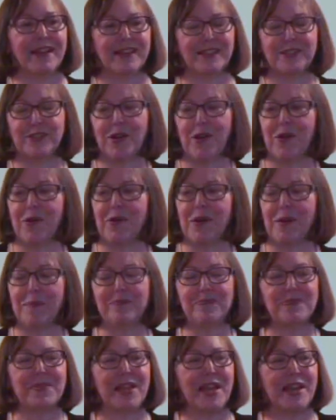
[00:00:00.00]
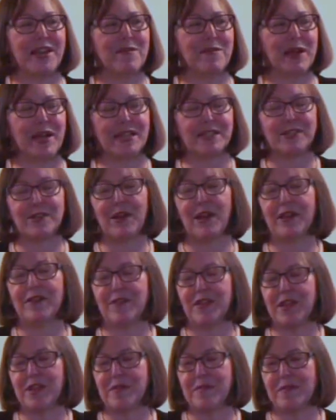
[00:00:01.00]
So um, anyway, so
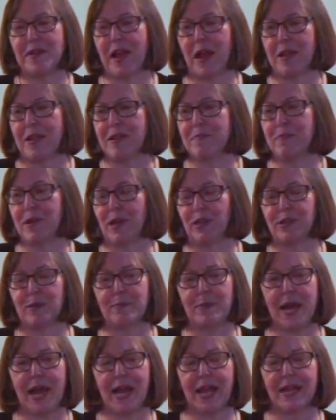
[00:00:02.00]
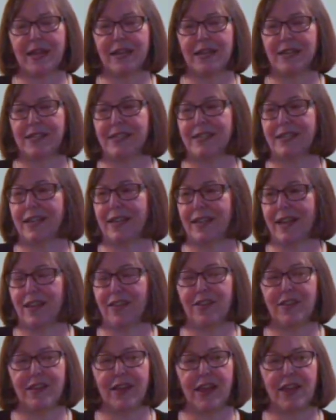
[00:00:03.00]
I, e I emailed him back and I said, I,
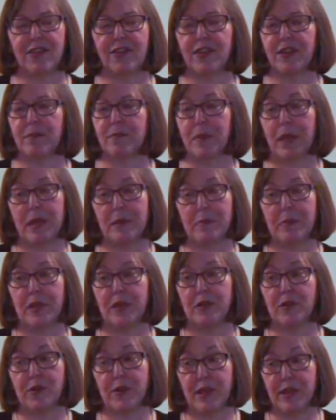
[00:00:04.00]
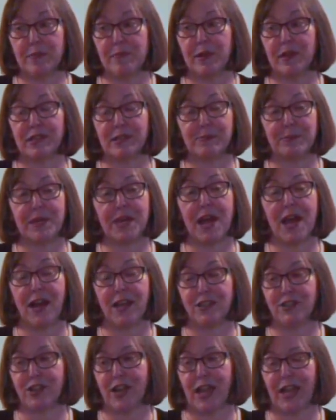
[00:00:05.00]
th I think maybe your email's been
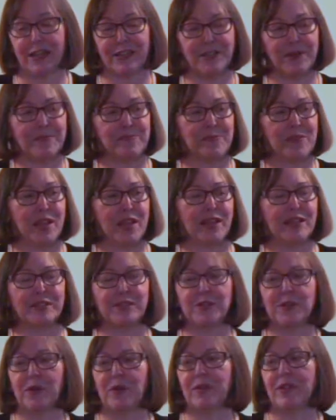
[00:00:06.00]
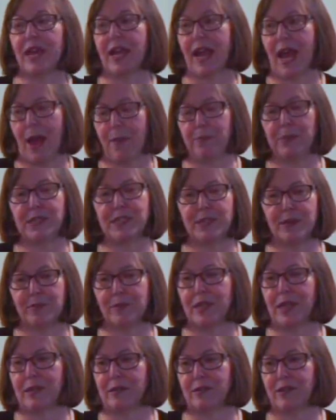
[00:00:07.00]
hijacked. So that happens
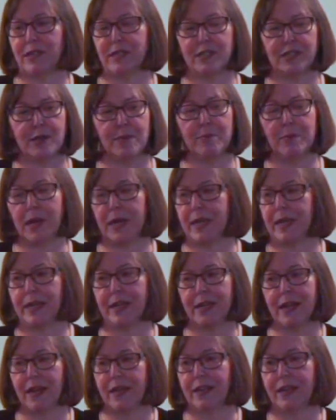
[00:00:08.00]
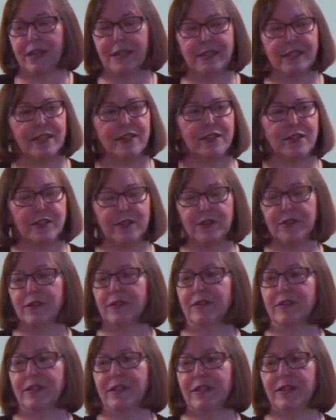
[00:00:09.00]
sometimes, right? Somebody kind of gets into
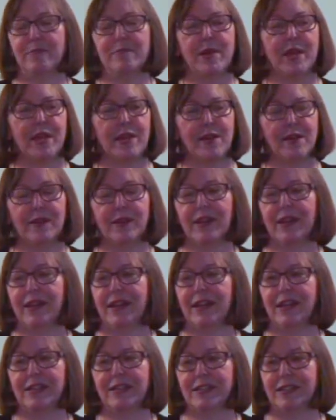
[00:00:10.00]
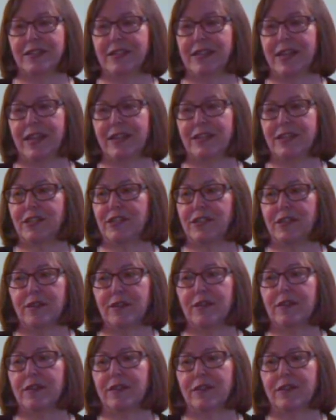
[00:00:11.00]
your email and sends,
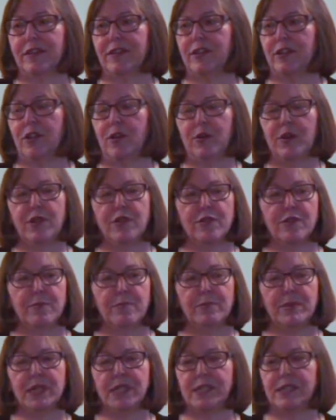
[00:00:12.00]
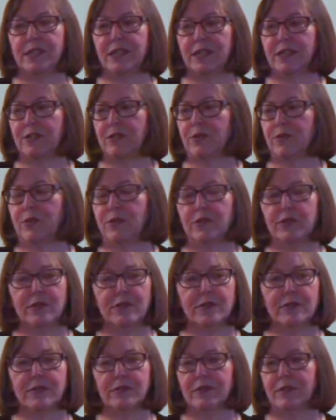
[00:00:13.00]
you know, either business
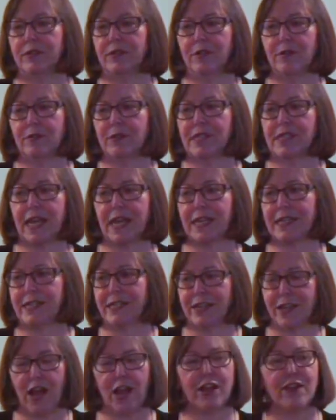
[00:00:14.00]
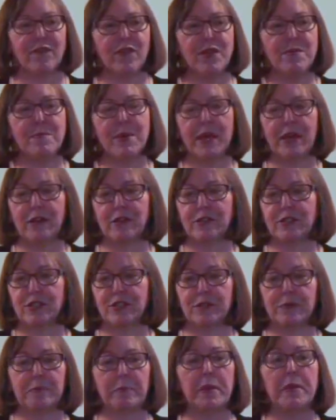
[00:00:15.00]
or, you know, sexy kind of emails
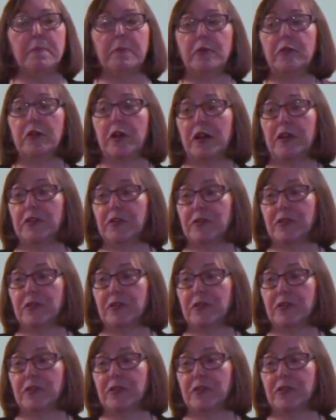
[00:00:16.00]
to people on